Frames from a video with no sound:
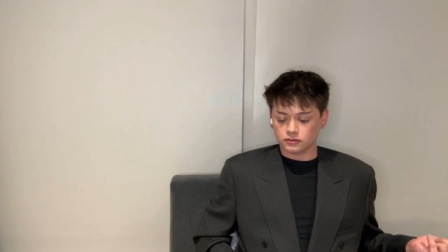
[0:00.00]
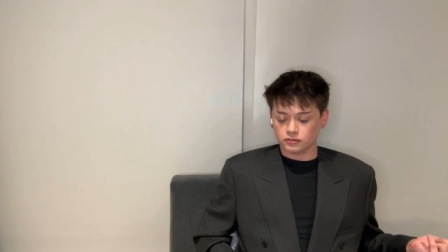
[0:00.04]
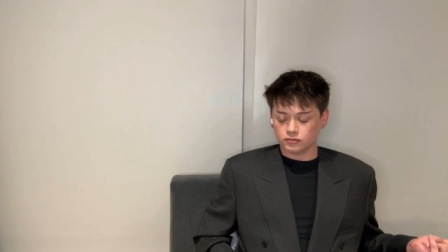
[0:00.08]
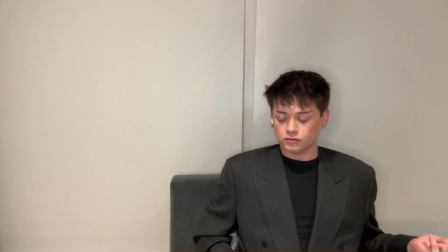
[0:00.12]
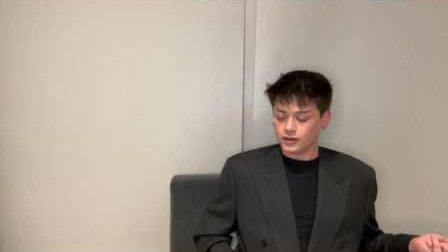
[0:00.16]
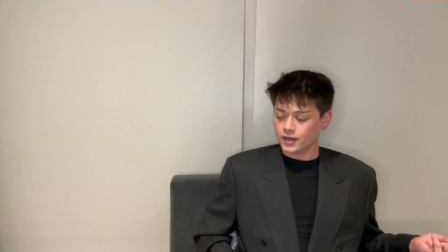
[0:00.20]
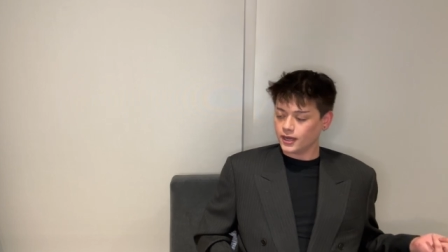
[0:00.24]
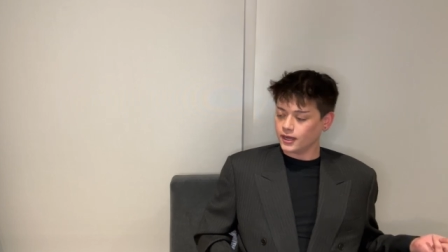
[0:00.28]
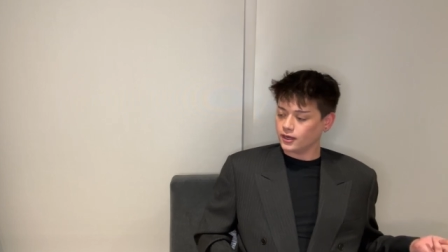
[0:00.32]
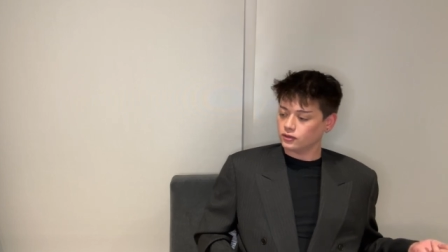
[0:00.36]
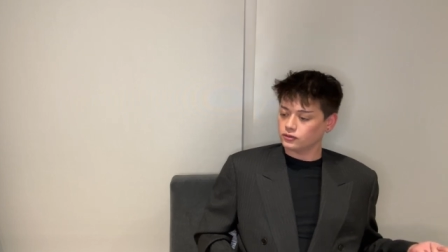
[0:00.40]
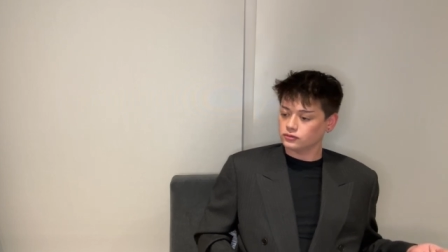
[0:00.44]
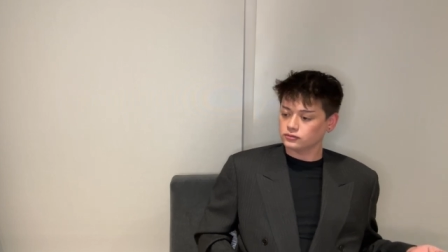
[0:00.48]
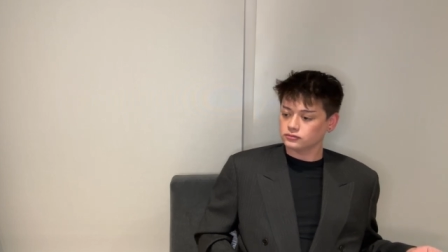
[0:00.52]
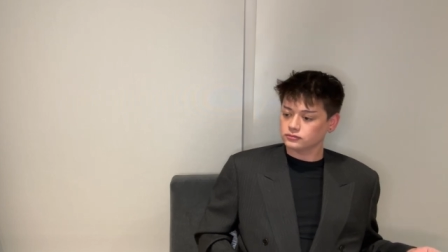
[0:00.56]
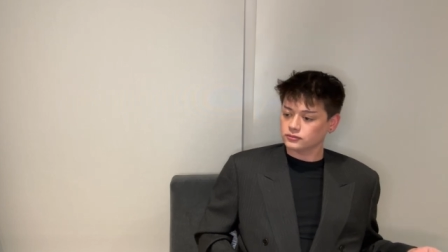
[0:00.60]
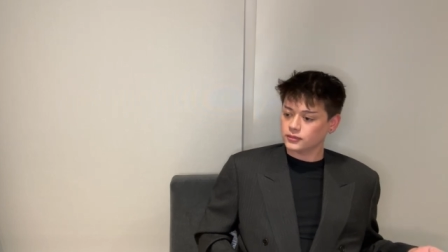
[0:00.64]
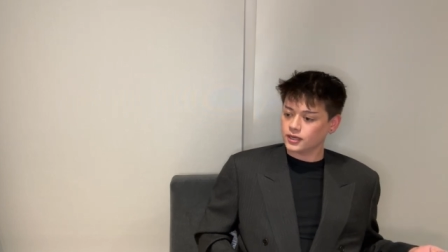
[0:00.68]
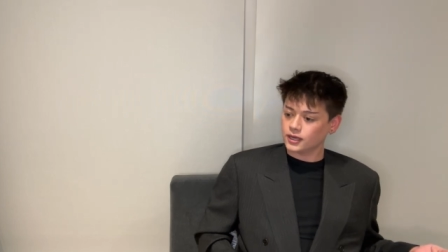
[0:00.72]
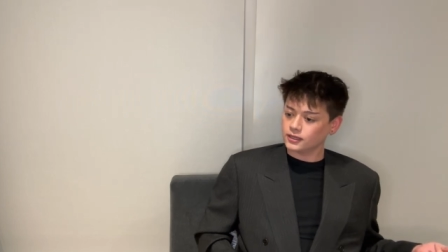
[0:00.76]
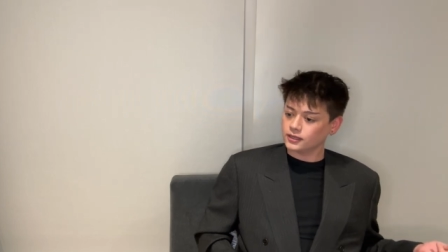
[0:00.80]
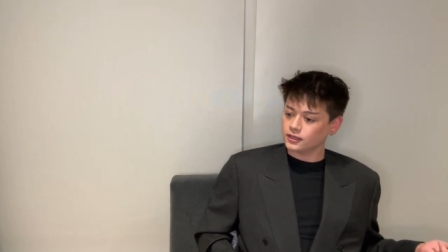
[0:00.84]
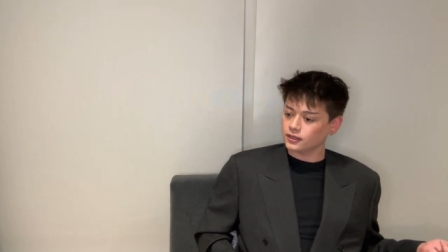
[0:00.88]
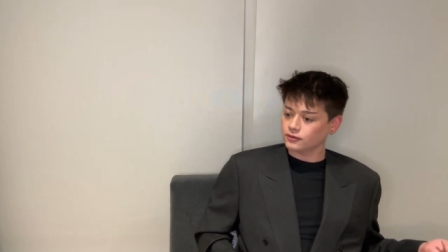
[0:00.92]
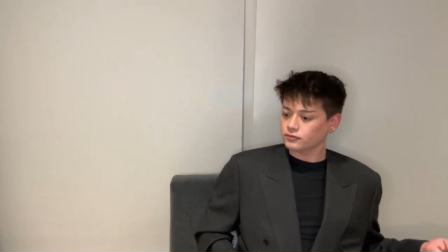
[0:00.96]
wow,
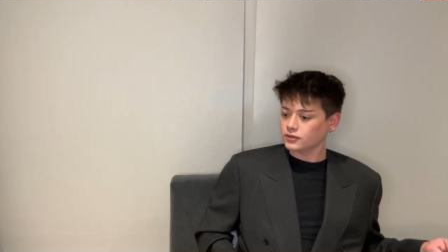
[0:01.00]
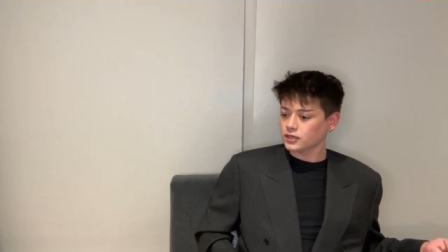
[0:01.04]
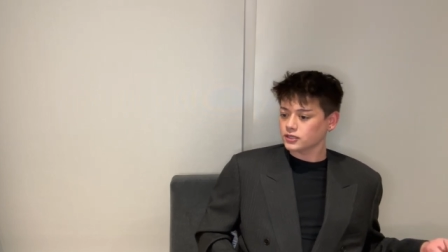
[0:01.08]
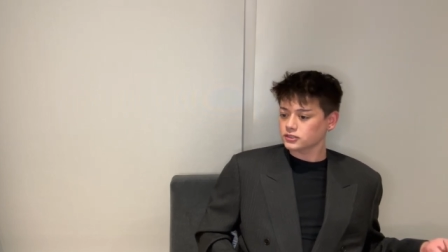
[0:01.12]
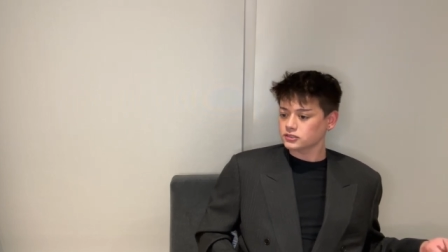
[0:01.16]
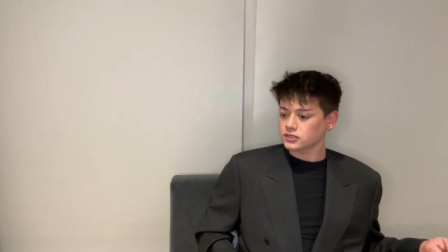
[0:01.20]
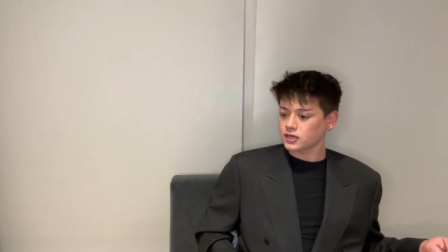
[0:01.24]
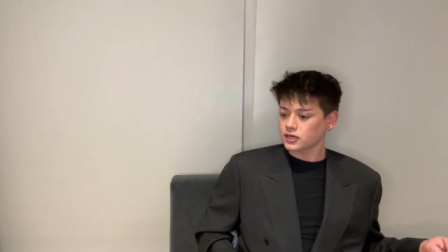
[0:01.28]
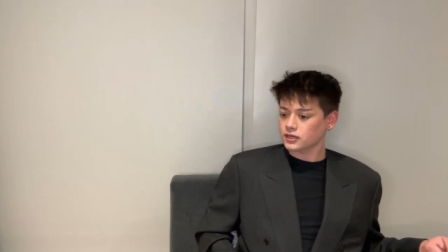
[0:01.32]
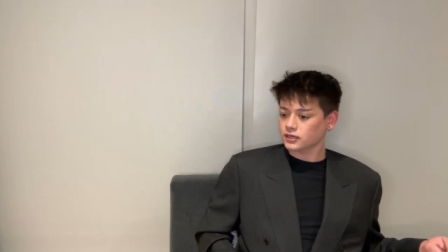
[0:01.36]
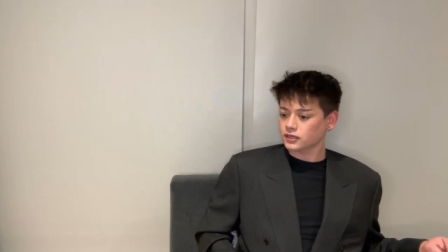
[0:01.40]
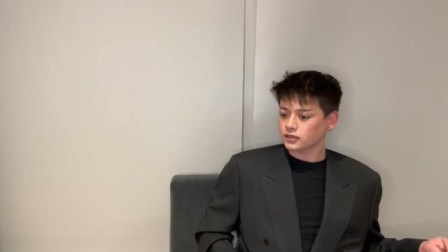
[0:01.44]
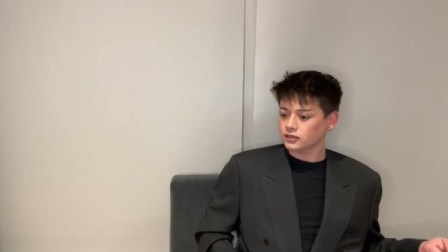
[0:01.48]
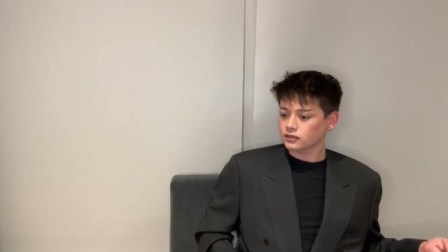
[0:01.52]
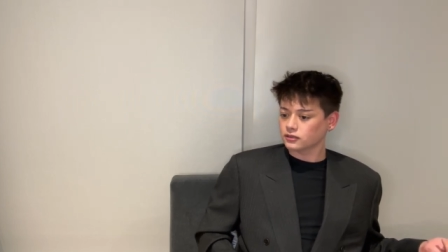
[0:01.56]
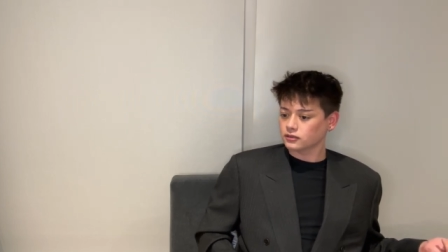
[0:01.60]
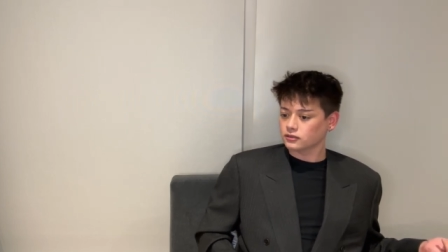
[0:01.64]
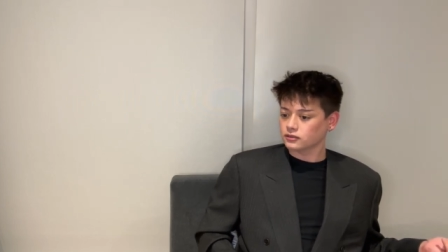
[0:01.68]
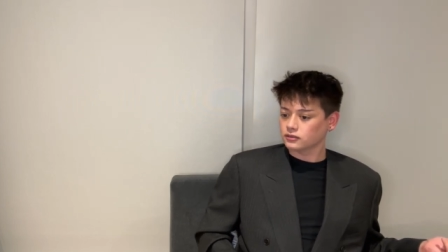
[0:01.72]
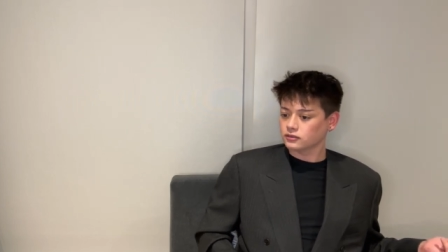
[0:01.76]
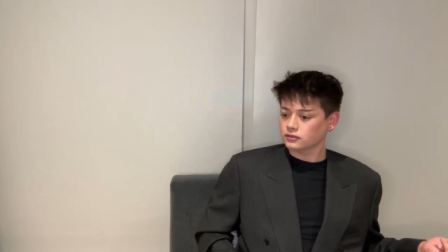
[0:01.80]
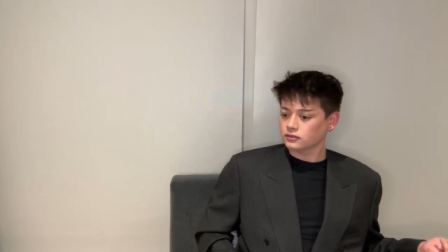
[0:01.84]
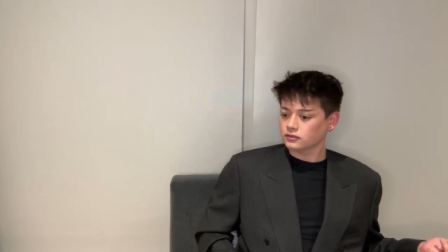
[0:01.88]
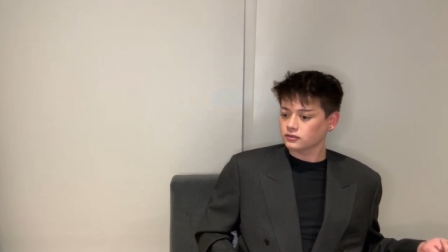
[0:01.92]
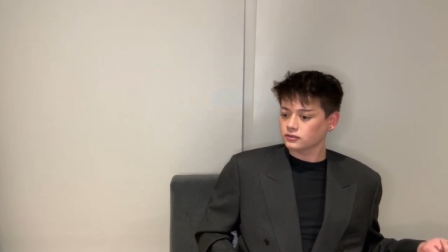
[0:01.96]
I love that jacket
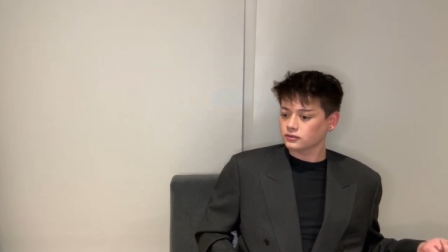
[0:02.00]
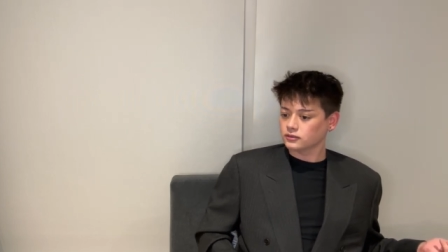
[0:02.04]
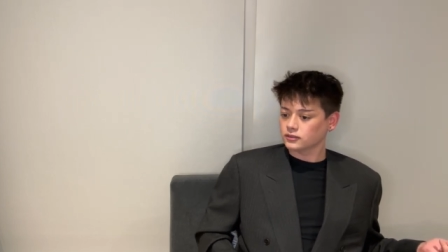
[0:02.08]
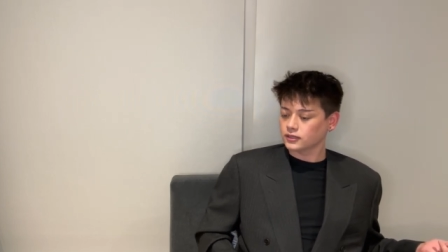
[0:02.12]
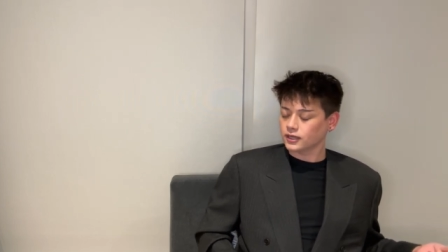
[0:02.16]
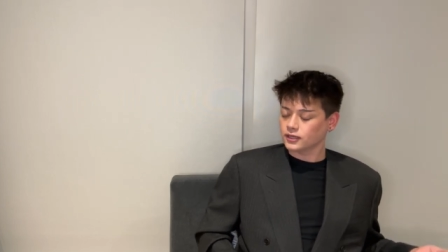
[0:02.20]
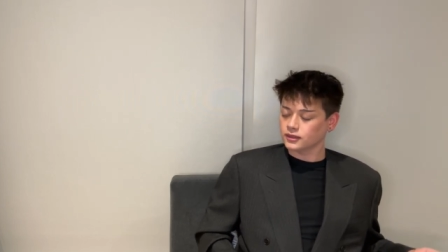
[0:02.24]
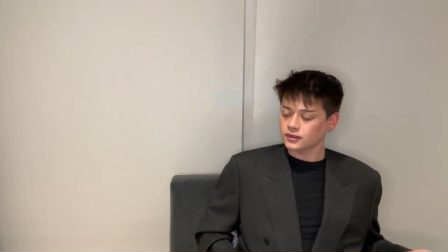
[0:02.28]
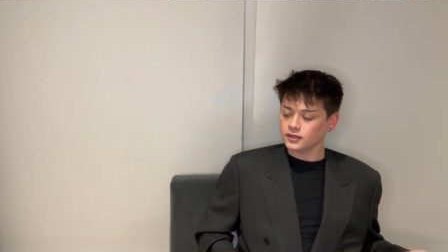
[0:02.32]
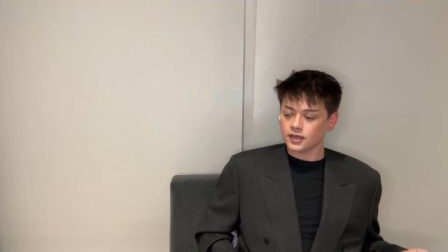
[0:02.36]
and